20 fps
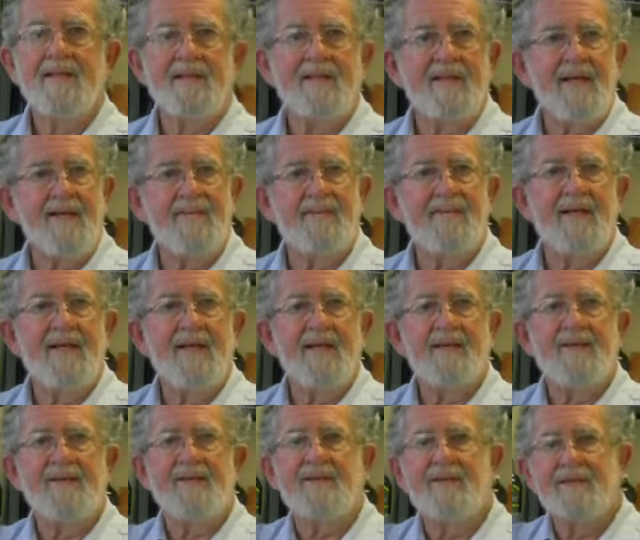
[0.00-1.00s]
the
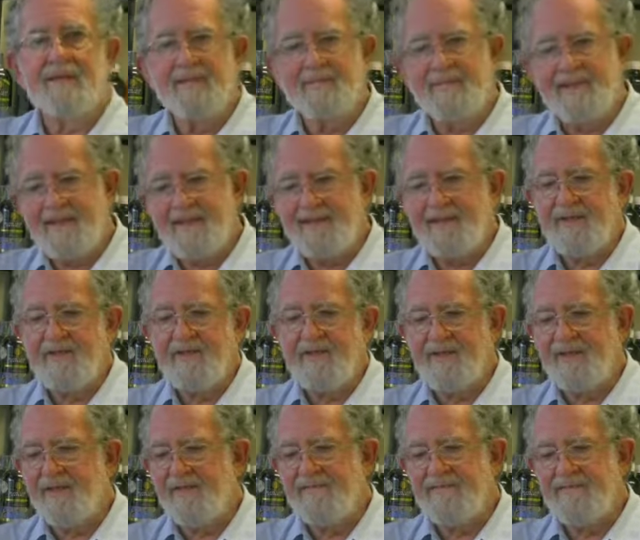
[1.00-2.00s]
viruses and the
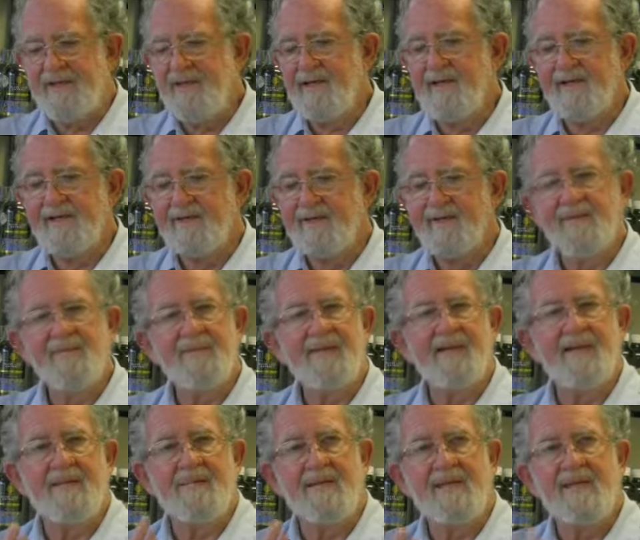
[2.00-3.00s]
bacteria and the funguses. We
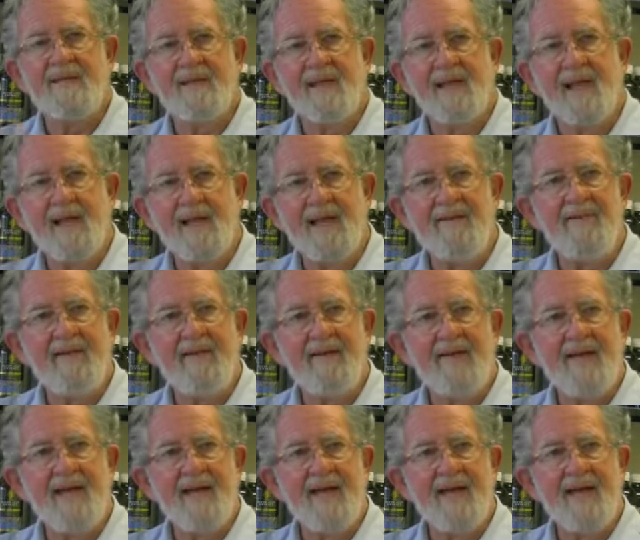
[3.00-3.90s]
can measure the level that